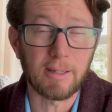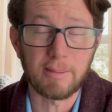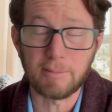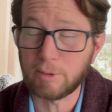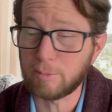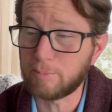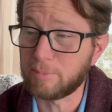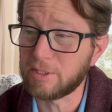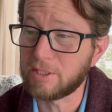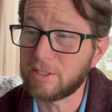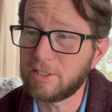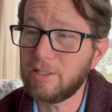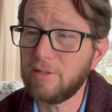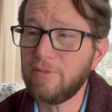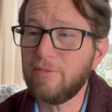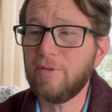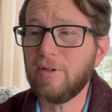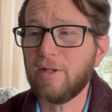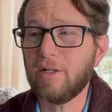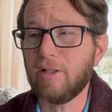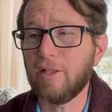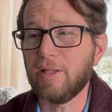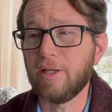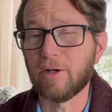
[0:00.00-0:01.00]

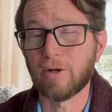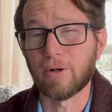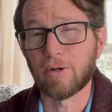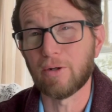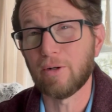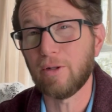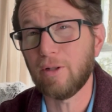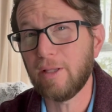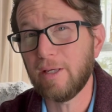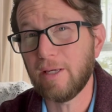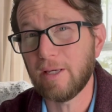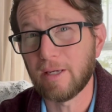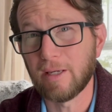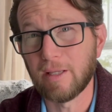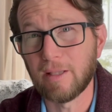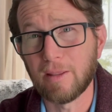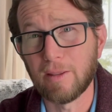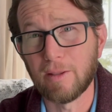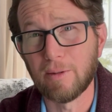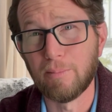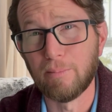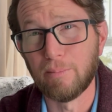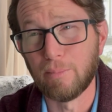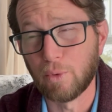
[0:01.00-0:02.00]
specifically early in the
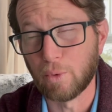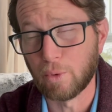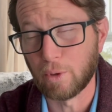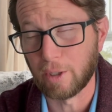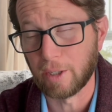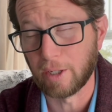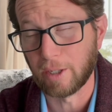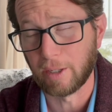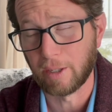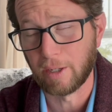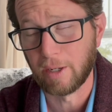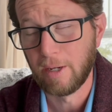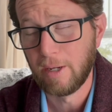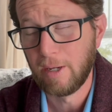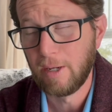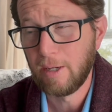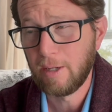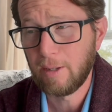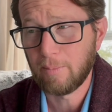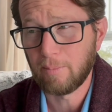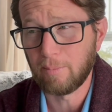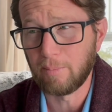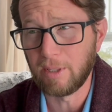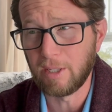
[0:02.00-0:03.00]
morning,
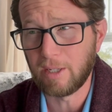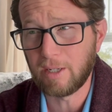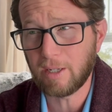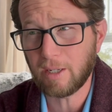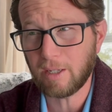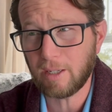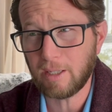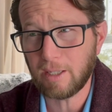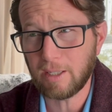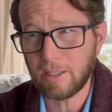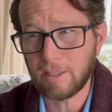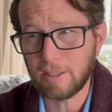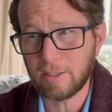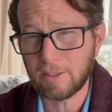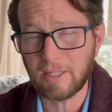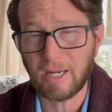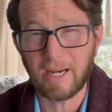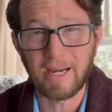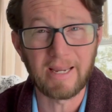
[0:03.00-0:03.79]
because I